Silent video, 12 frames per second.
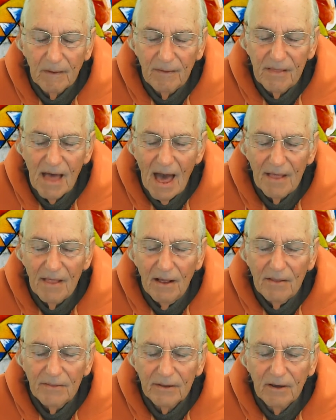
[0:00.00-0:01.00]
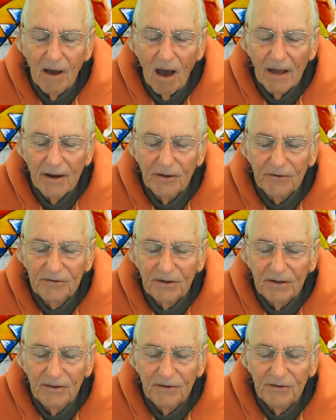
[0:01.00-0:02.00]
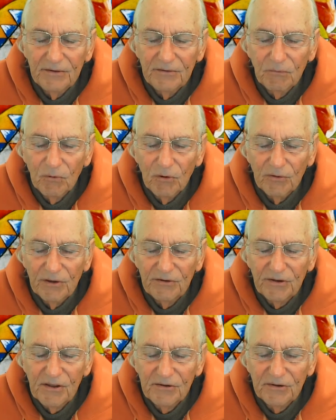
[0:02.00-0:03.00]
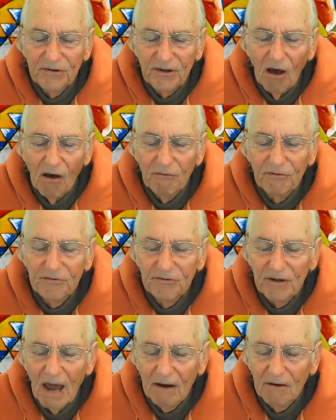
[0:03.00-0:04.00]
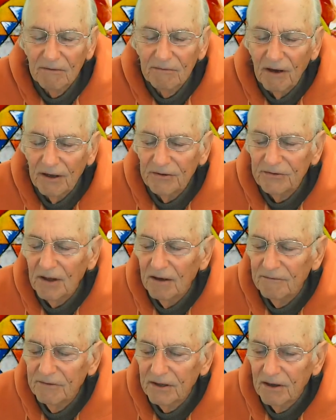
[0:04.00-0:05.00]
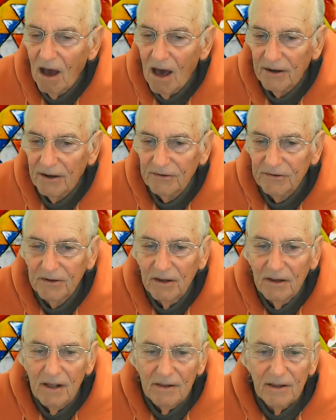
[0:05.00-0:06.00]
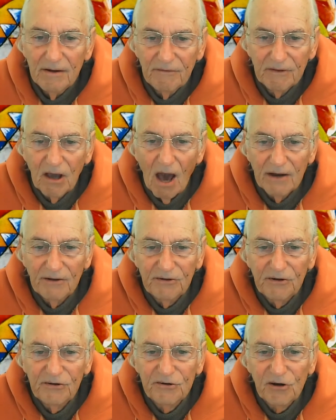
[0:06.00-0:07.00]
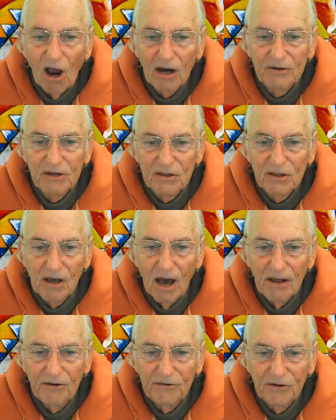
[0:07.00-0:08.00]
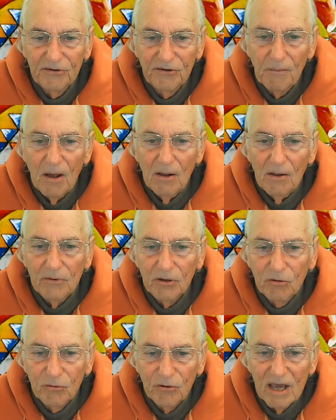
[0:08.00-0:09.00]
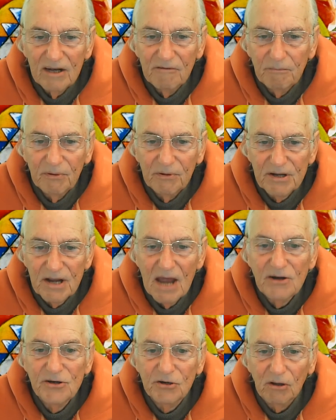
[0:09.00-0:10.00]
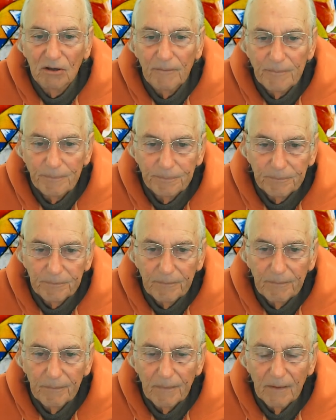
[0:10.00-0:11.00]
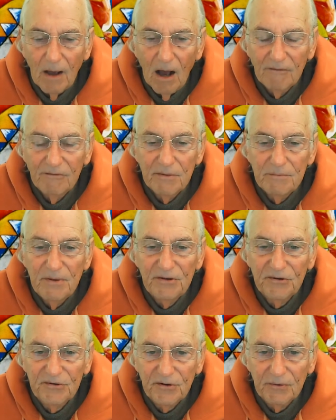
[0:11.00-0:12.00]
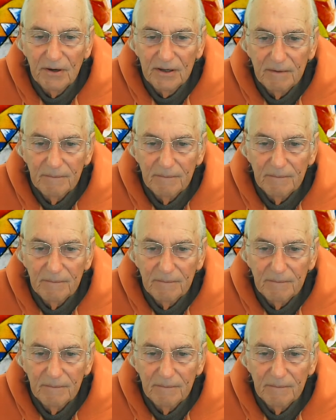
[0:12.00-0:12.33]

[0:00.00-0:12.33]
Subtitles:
that the goddess, the world is the self-sacrifice of the goddess. The goddess is Shakti. The goddess is the creative potential of the mystery.